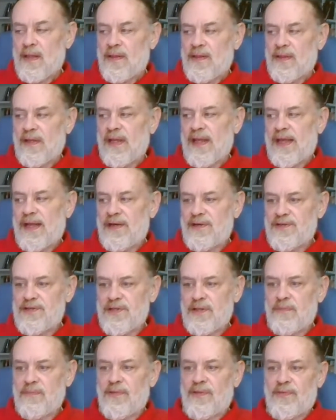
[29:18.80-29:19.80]
The latter,
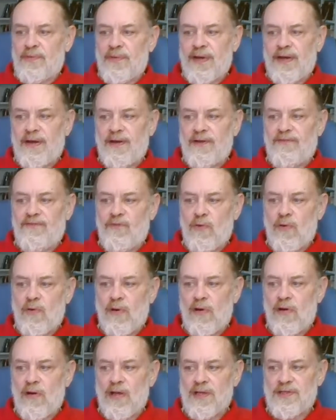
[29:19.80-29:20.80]
some three or
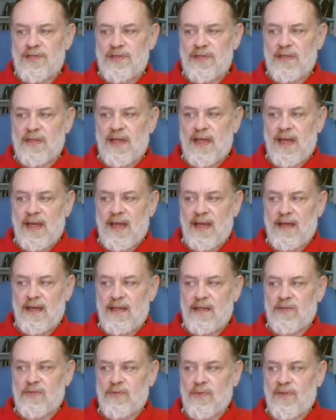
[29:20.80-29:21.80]
four Austin
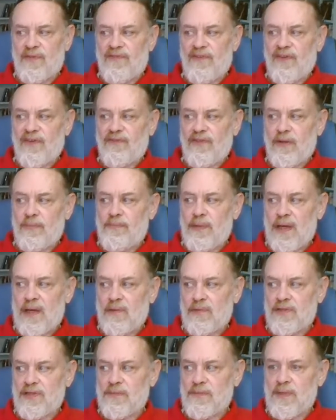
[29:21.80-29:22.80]
canons with 50
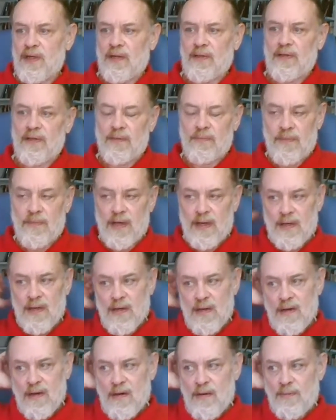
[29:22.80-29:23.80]
pounds among them,
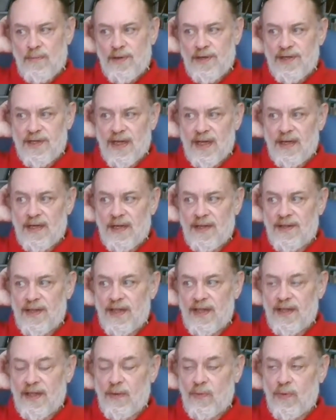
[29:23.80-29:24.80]
pretended
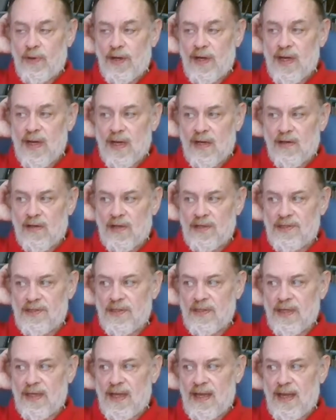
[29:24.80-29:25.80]
that they were not
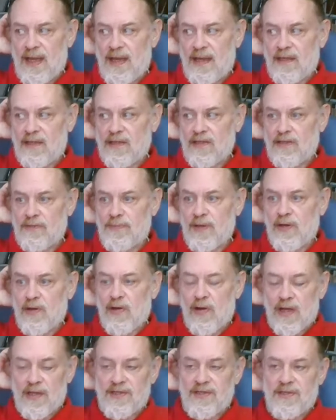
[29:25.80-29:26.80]
Austin canons, but
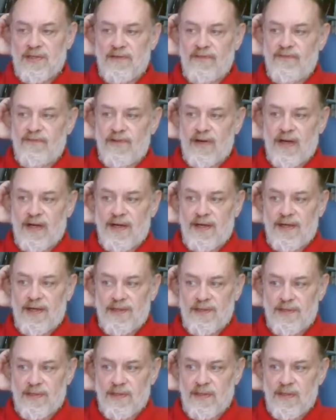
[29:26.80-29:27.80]
Austin
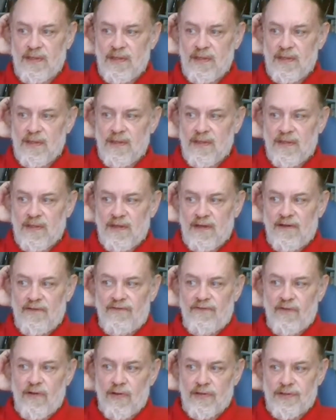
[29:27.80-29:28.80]
friars, a
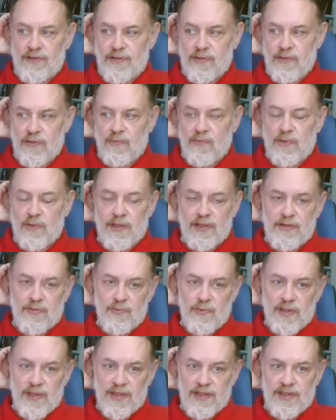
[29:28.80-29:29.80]
falsehood which,
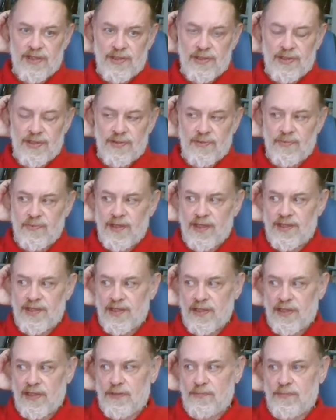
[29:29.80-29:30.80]
which
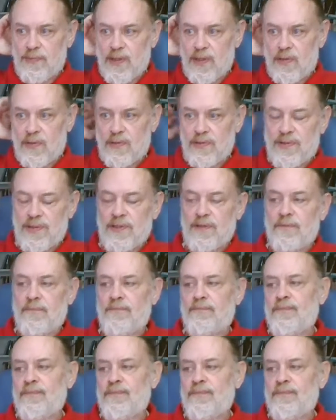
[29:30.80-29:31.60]
Rich exposed.